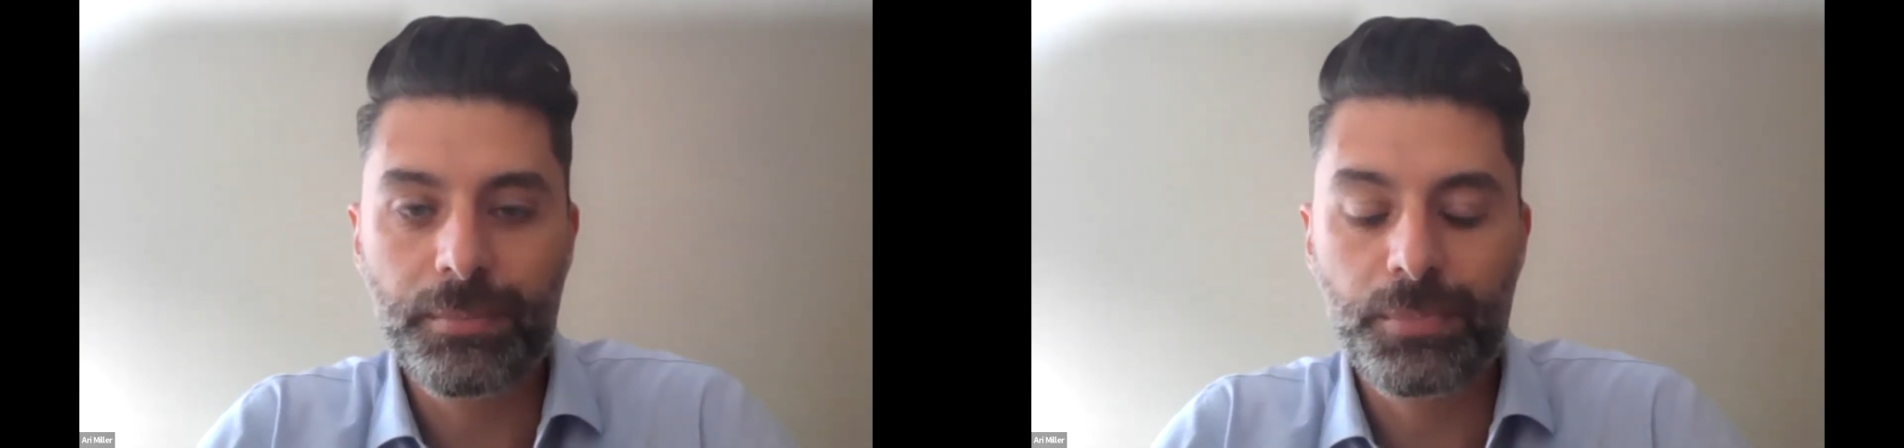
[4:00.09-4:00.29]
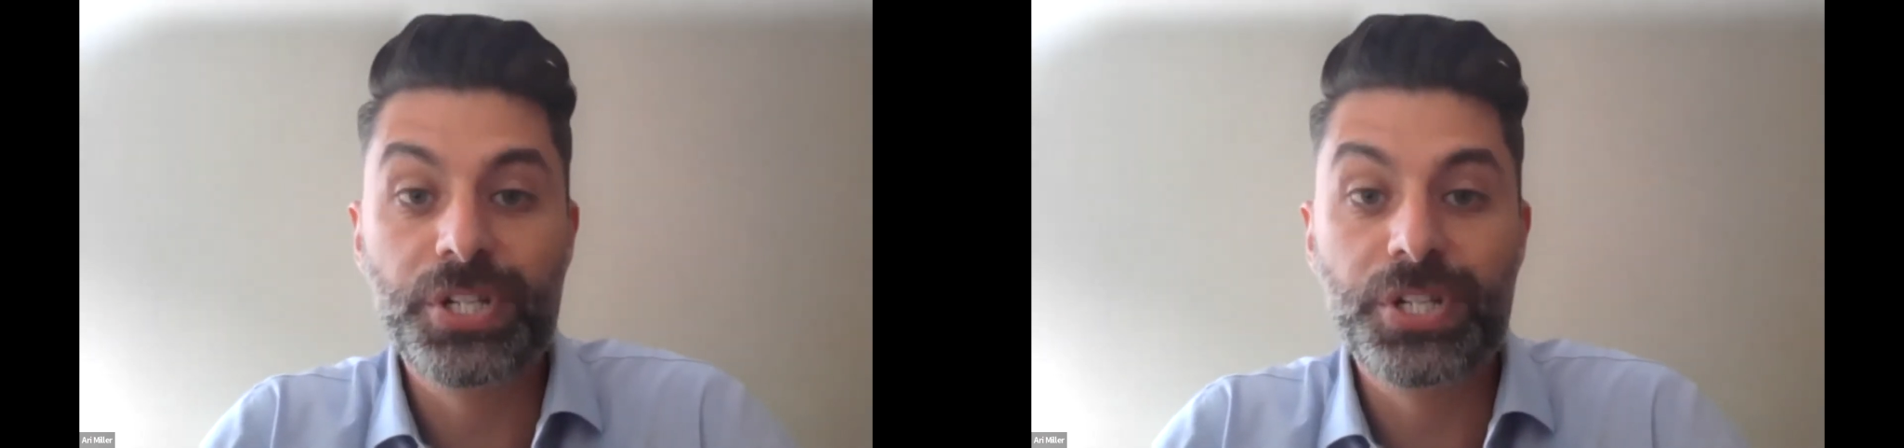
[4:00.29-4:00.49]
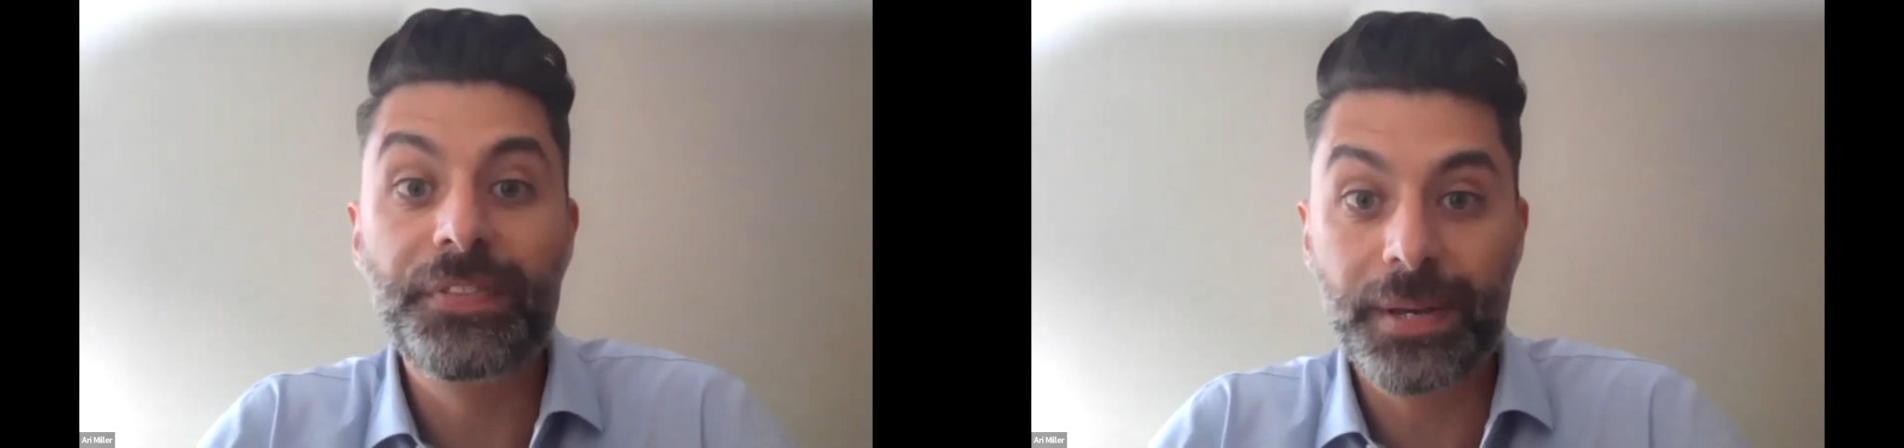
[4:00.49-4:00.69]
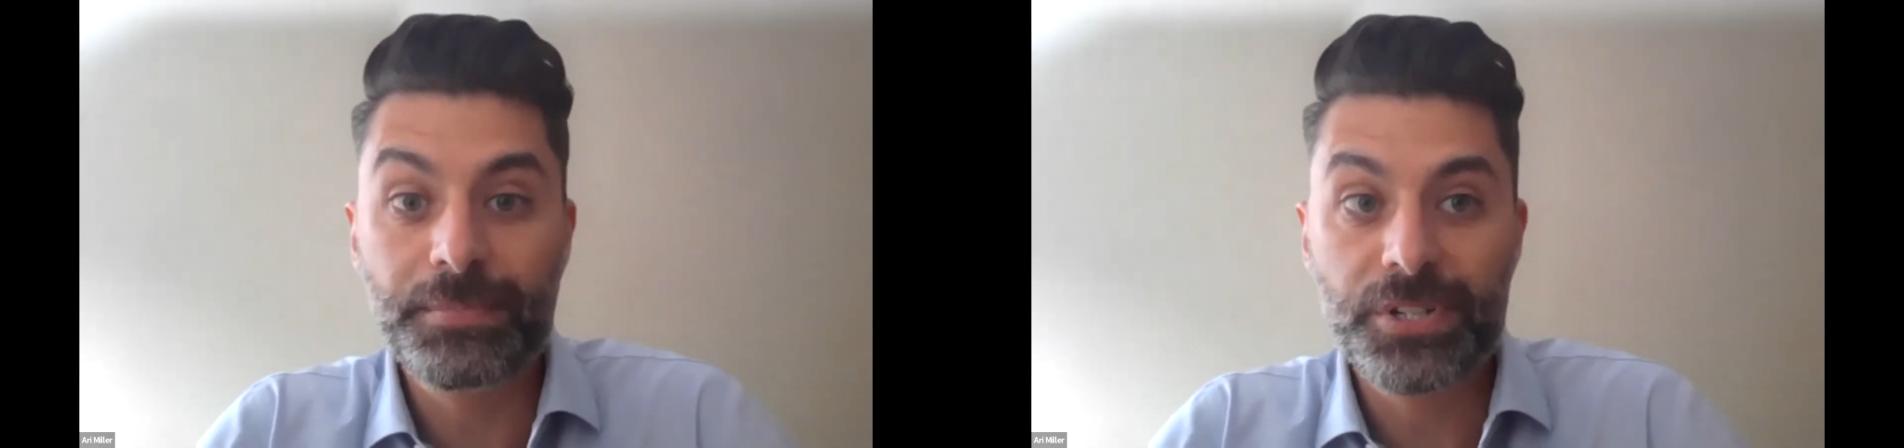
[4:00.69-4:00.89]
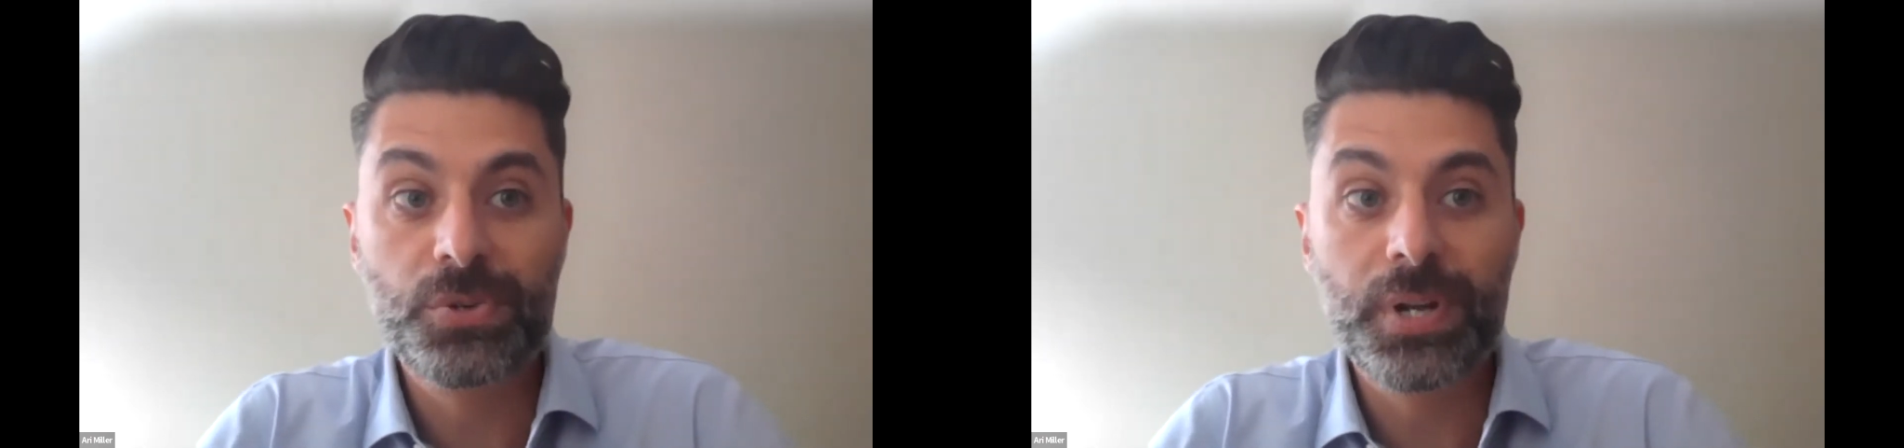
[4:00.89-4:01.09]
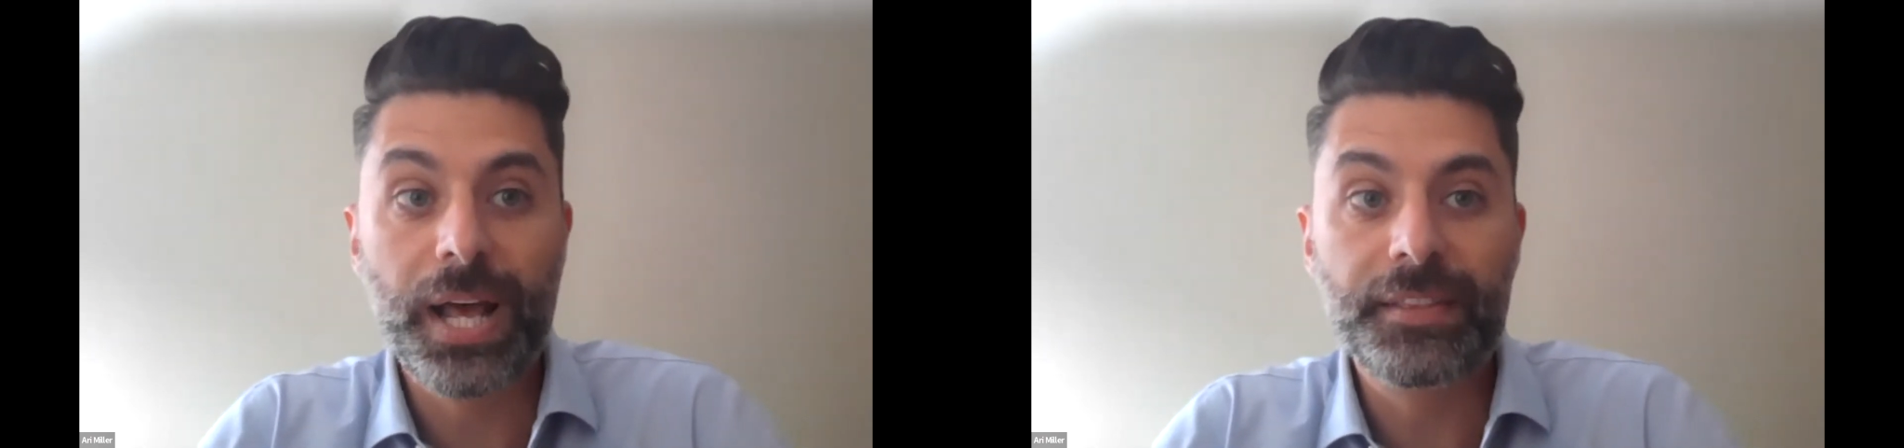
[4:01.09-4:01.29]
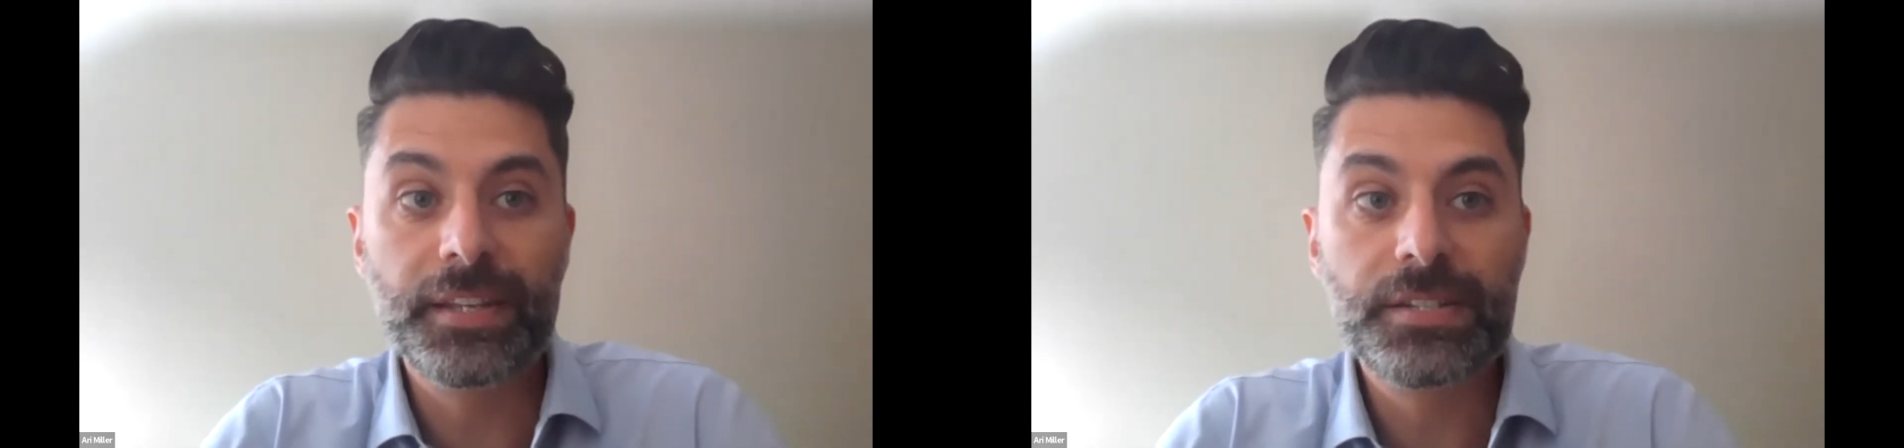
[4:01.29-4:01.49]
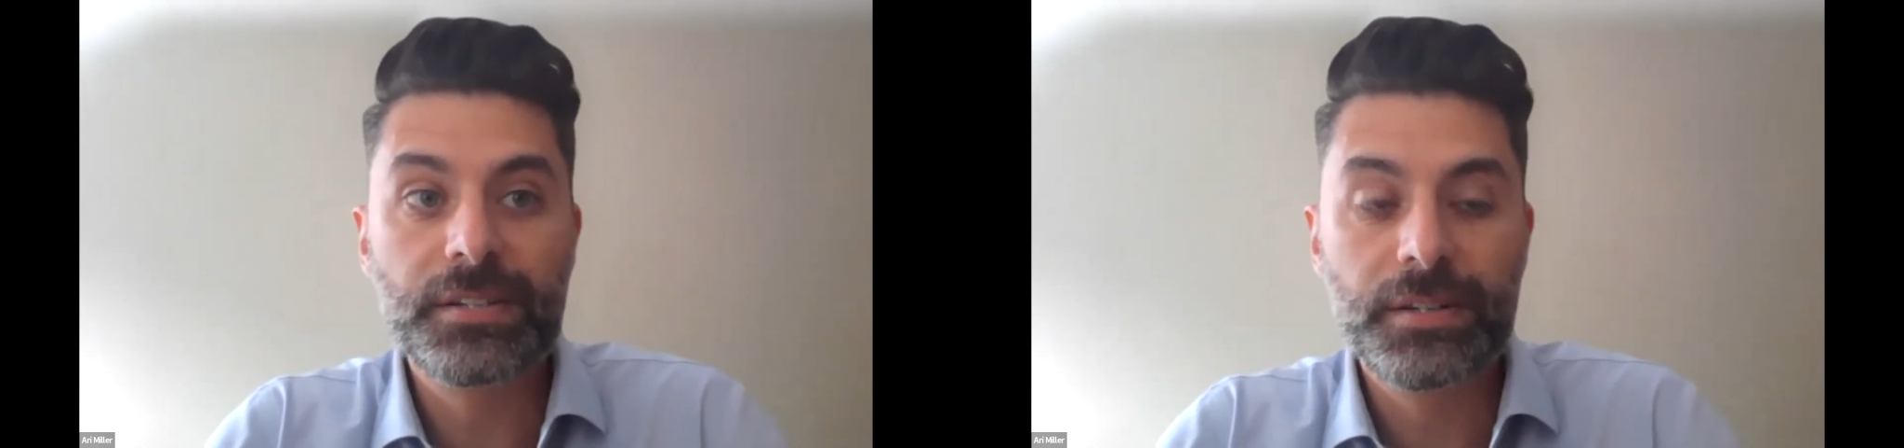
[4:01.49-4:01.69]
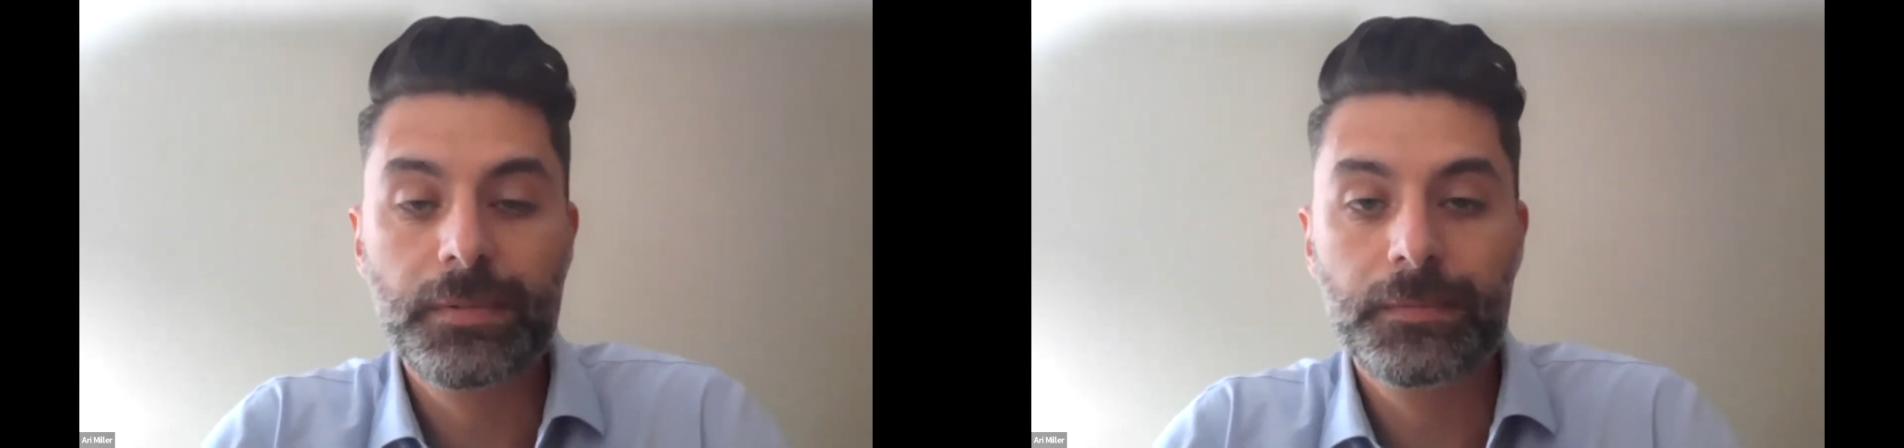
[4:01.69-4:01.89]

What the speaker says: present them to student athletes.